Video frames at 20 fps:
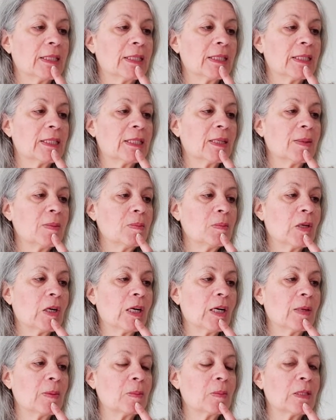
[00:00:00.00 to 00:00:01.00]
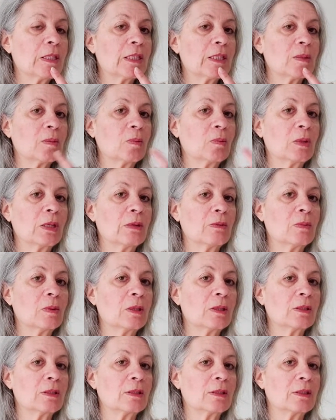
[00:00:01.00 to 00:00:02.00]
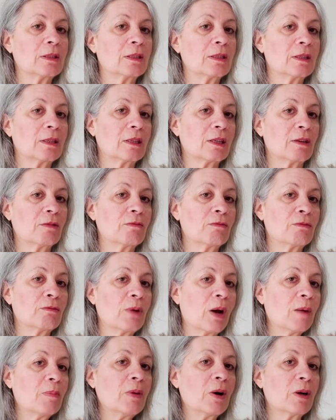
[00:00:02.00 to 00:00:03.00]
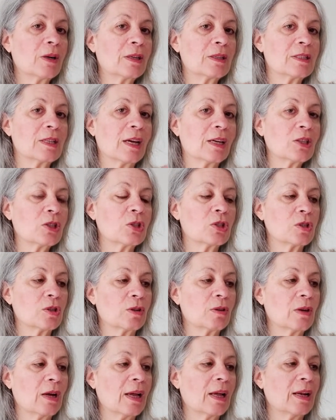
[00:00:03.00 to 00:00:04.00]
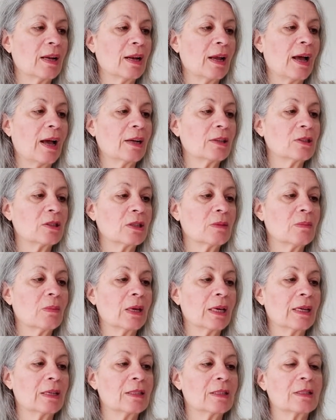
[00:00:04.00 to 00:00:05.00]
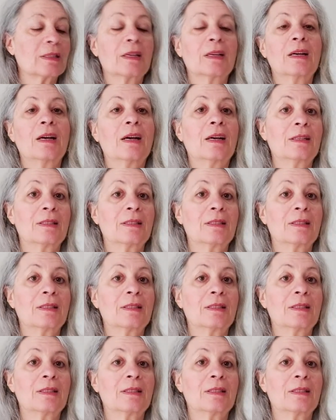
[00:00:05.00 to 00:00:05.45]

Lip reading: Sometimes we can rub on a texture and it actually makes a